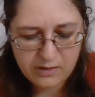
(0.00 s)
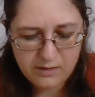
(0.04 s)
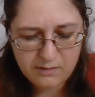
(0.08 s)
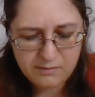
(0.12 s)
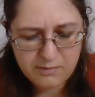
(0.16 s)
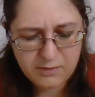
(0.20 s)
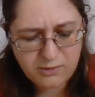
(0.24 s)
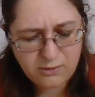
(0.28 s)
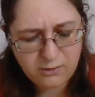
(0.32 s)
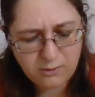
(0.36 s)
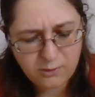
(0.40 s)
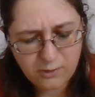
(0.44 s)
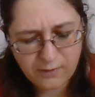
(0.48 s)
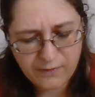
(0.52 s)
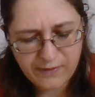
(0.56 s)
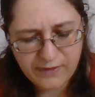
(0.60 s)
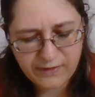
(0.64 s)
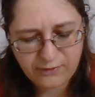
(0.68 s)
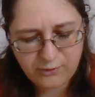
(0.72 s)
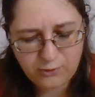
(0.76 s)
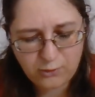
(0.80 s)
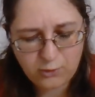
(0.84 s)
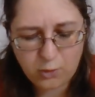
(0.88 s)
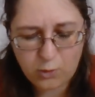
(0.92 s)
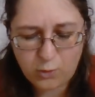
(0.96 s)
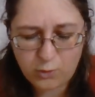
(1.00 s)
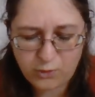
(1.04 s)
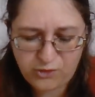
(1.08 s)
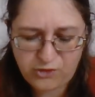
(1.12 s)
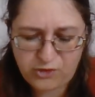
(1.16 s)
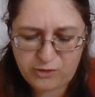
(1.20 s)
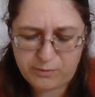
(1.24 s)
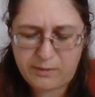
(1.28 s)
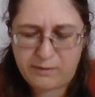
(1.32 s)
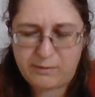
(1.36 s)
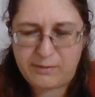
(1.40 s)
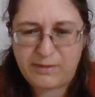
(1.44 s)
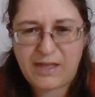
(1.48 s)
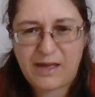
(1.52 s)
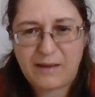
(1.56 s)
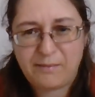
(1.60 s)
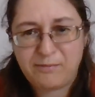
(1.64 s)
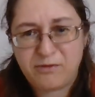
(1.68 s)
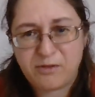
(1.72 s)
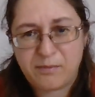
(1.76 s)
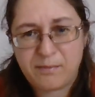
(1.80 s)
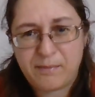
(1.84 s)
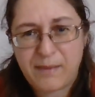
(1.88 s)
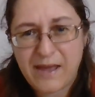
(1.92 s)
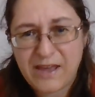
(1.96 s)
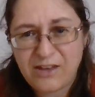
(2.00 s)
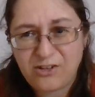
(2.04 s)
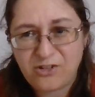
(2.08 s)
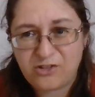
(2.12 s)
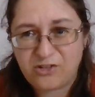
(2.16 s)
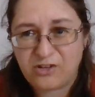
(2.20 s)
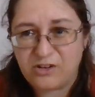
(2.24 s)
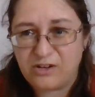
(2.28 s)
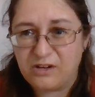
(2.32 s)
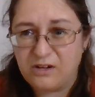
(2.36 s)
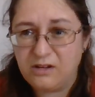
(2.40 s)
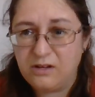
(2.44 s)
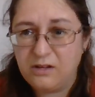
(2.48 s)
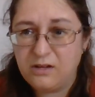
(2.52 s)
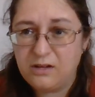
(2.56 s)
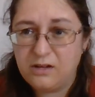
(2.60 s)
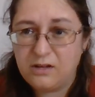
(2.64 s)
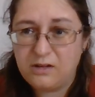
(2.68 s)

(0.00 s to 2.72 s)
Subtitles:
but do not thus torture me with approbation.